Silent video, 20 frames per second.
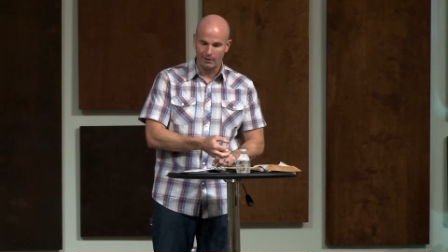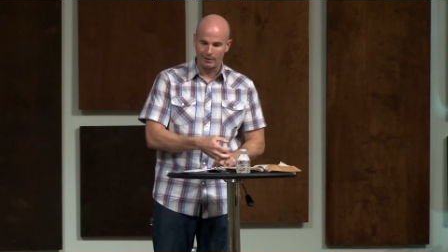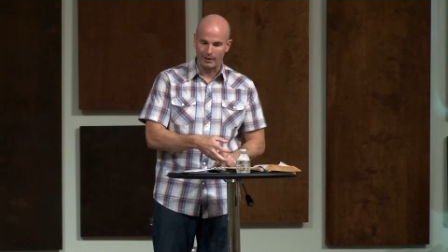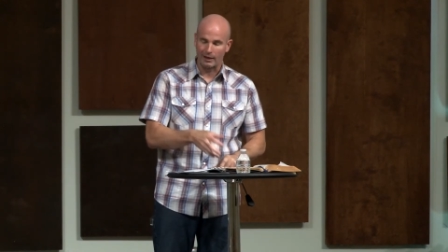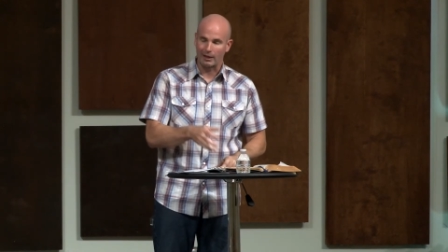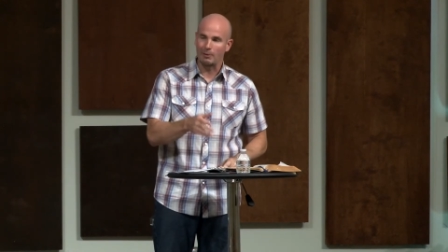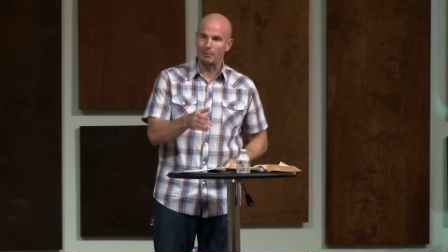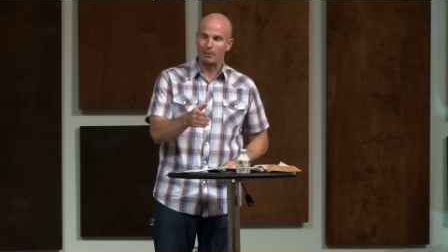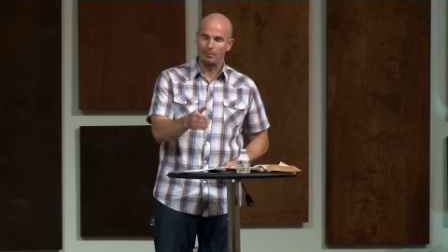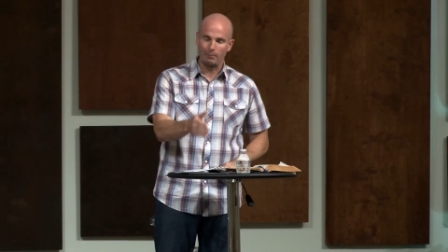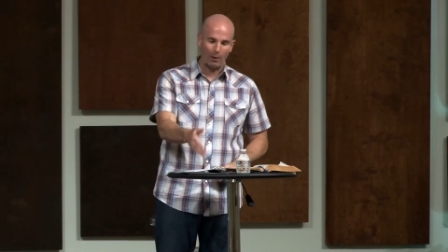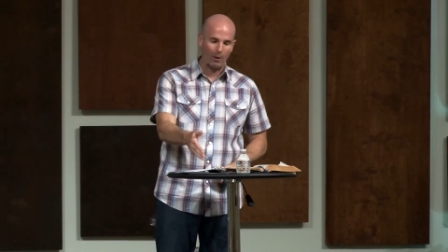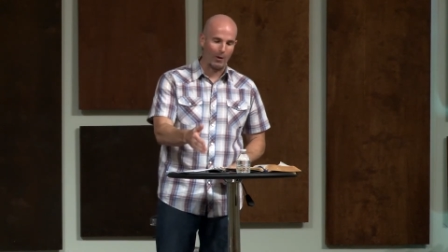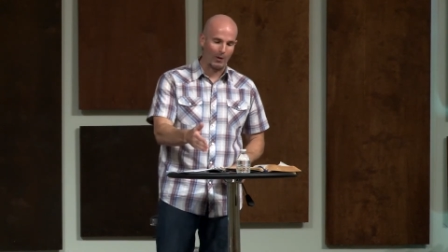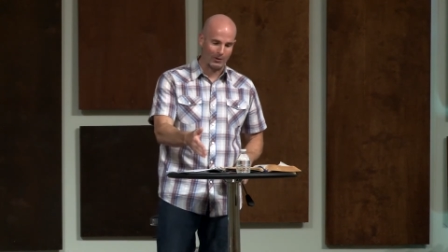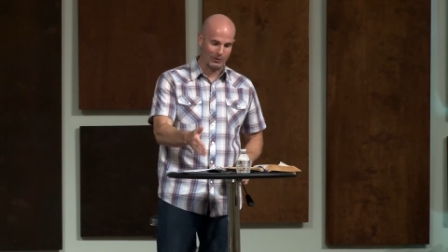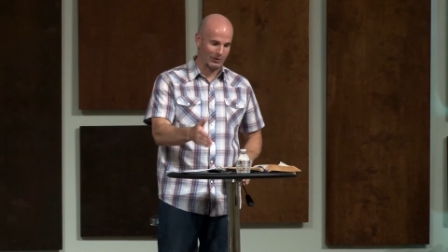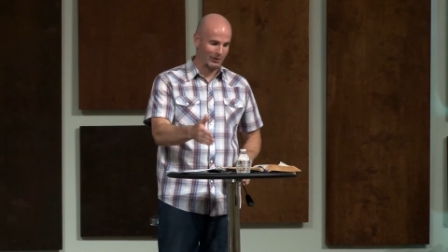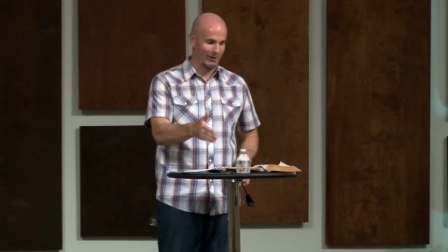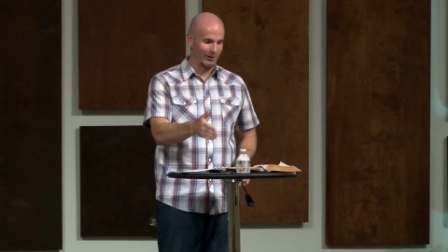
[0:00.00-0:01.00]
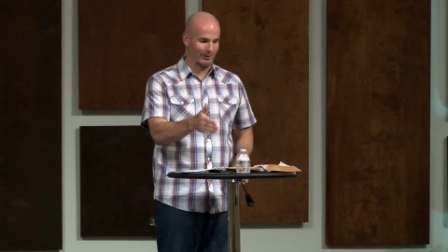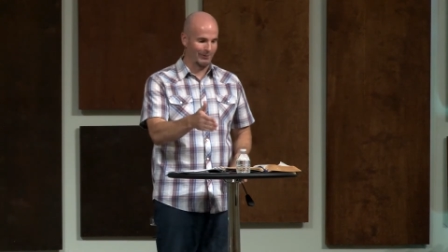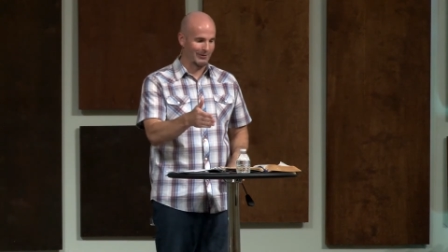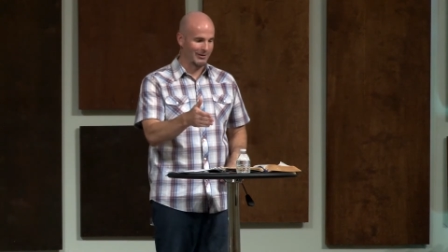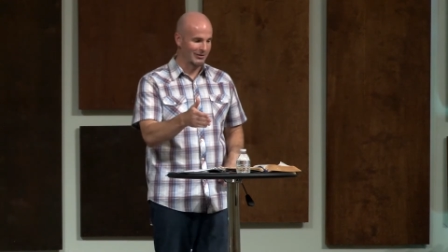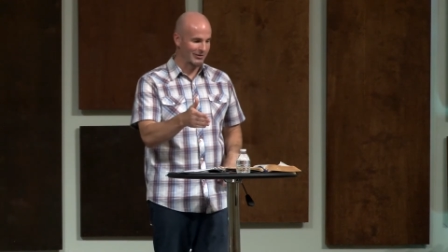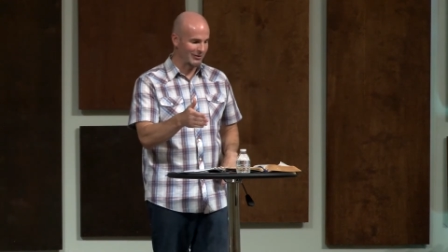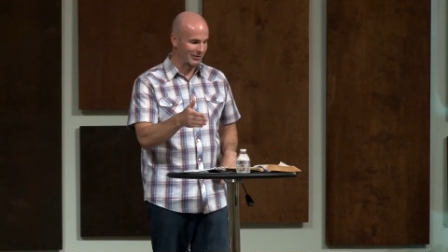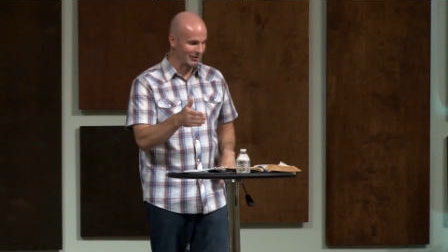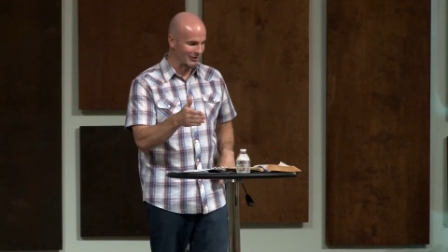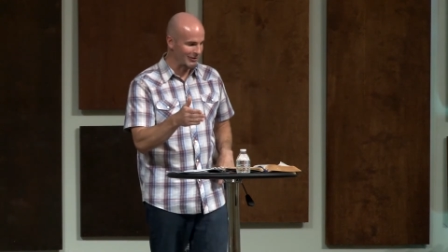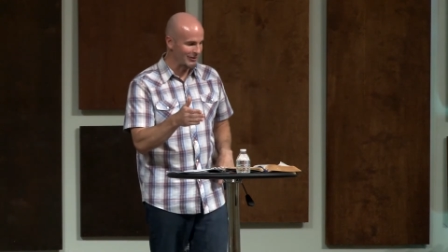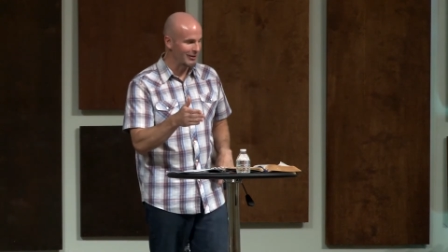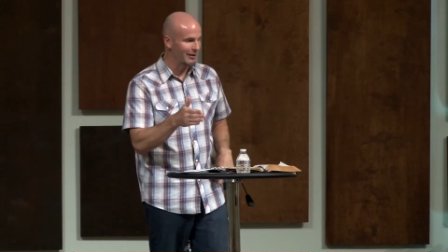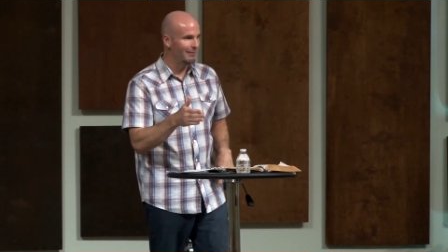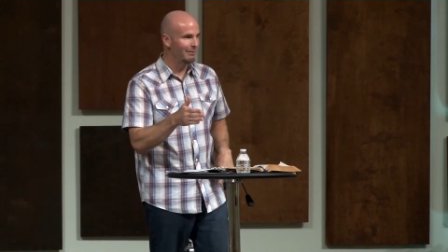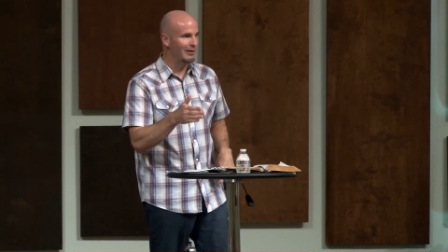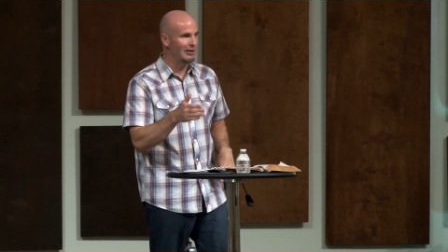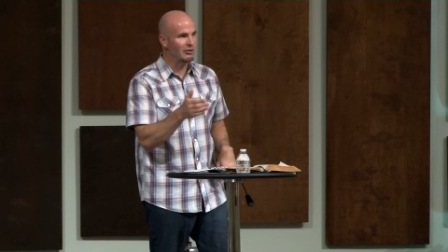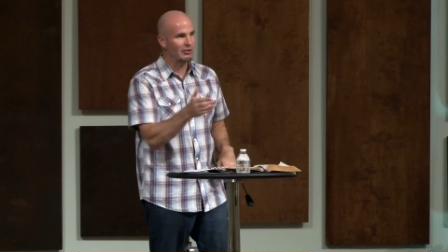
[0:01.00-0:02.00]
Now, let me pause here. This is,
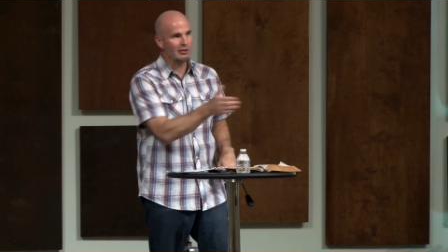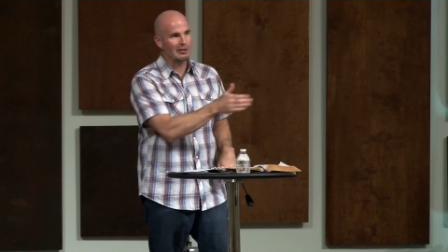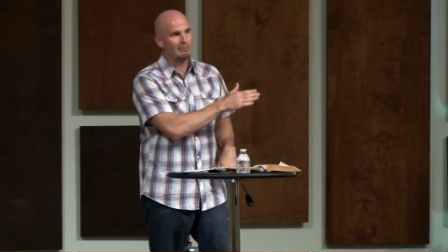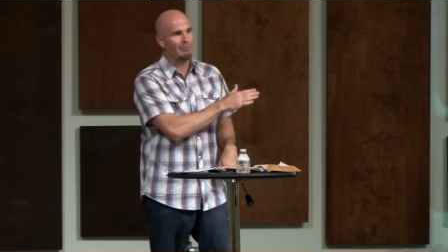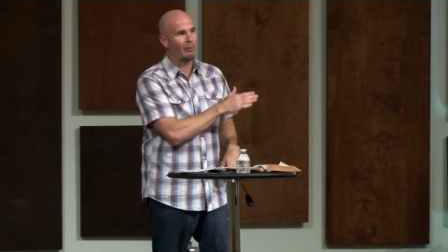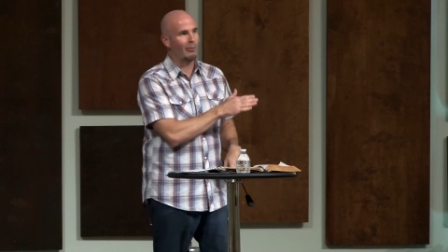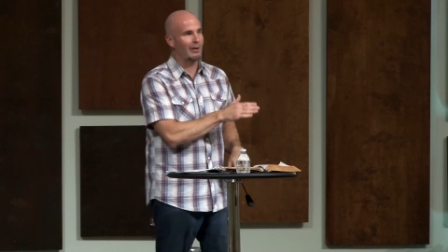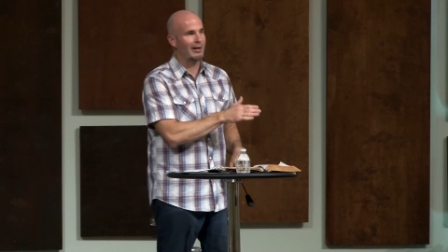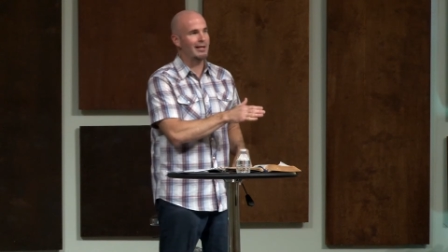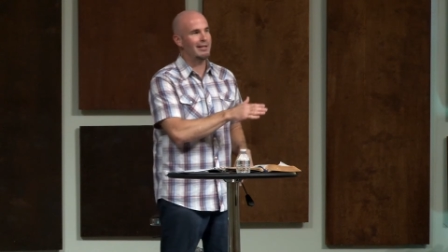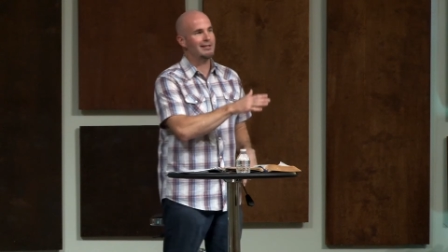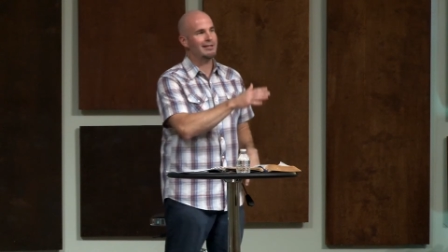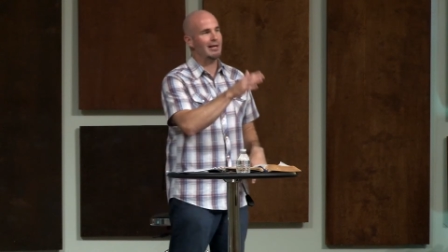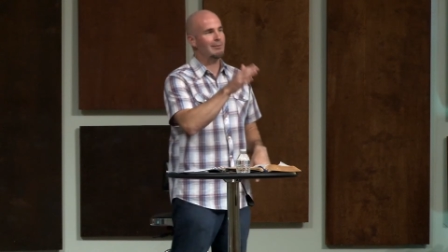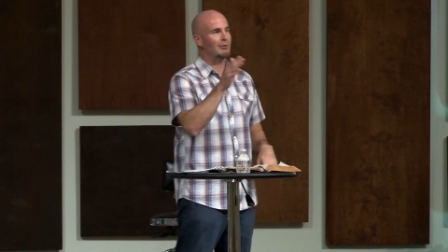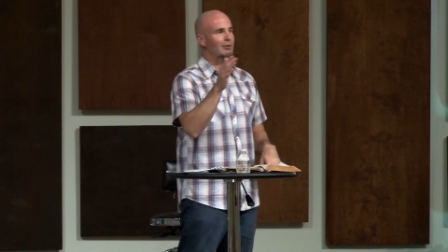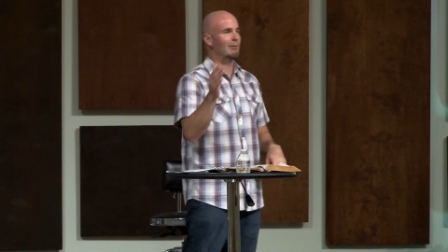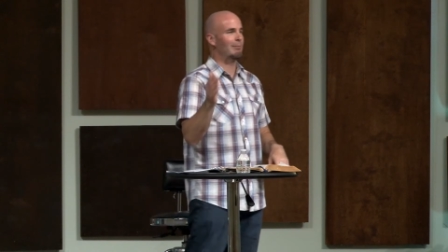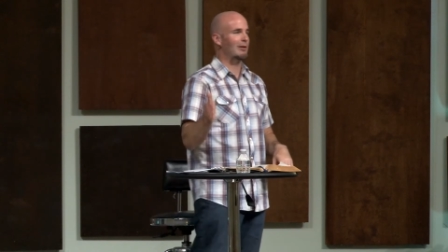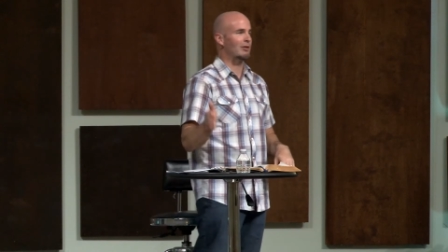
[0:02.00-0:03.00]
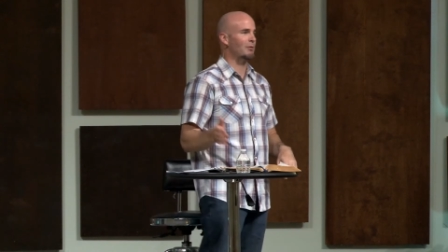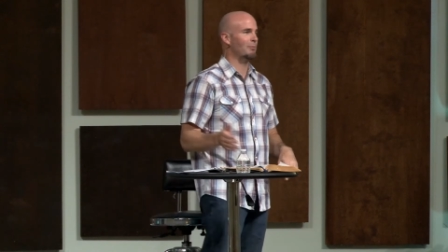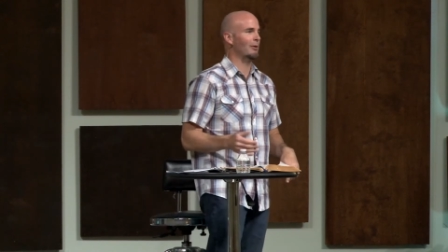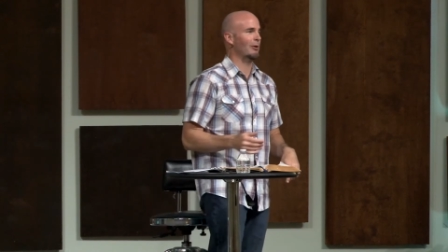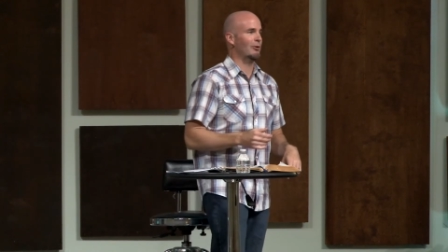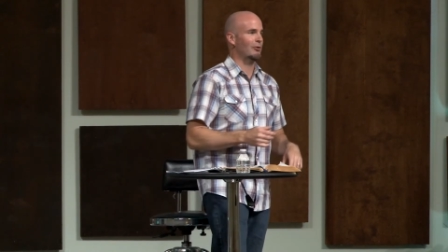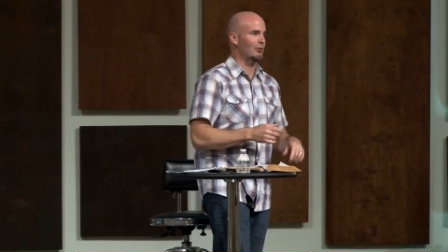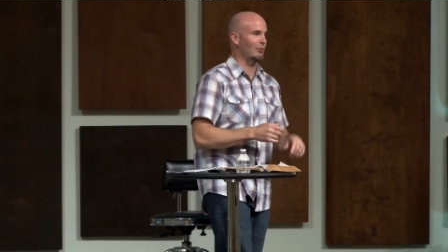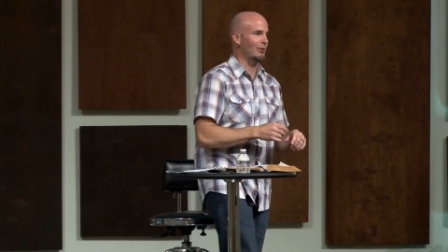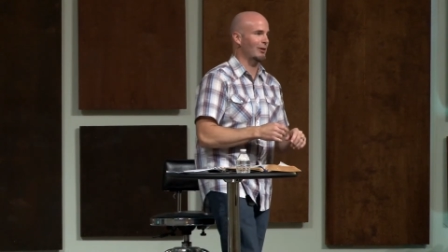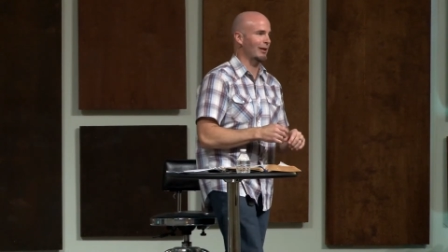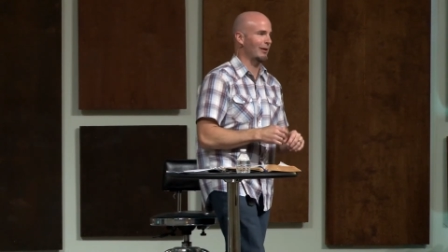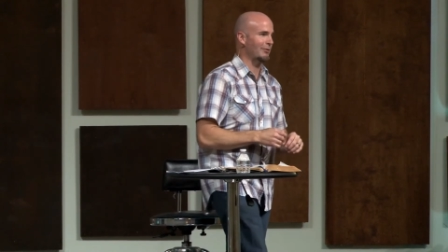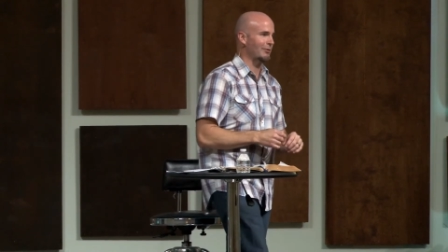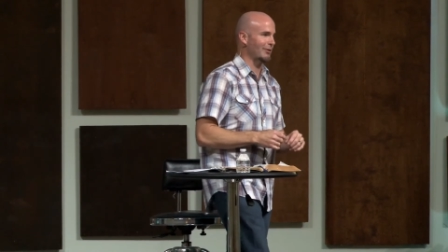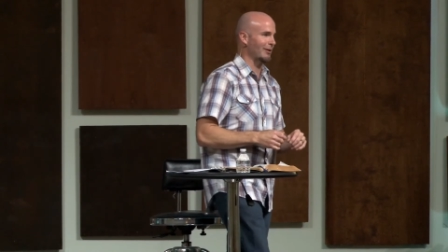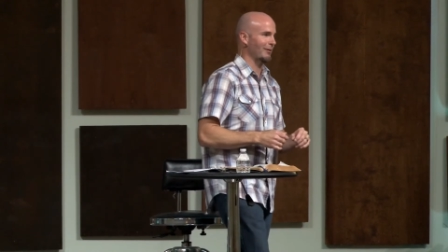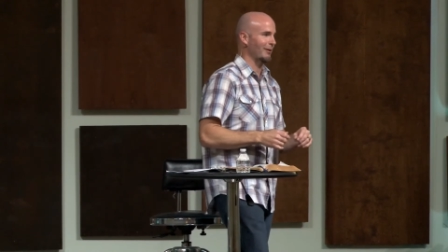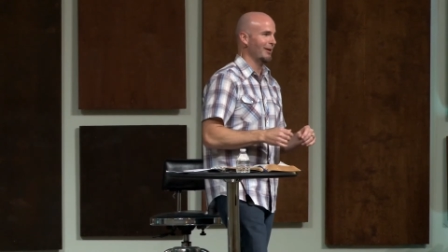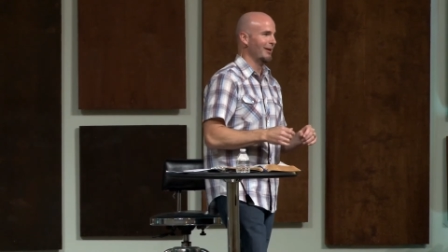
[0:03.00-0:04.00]
this is a point, anytime you're talking about spiritual
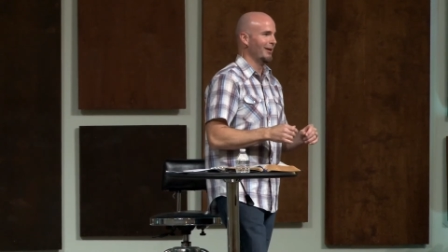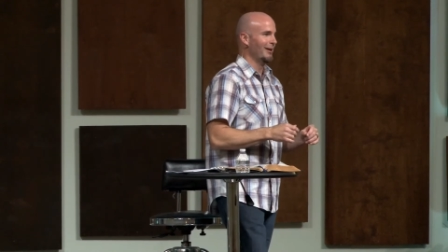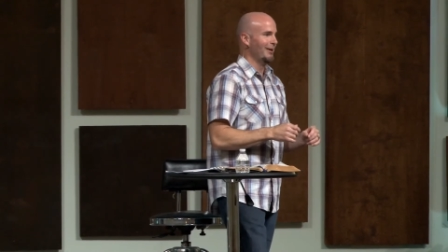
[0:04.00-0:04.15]
gifts, that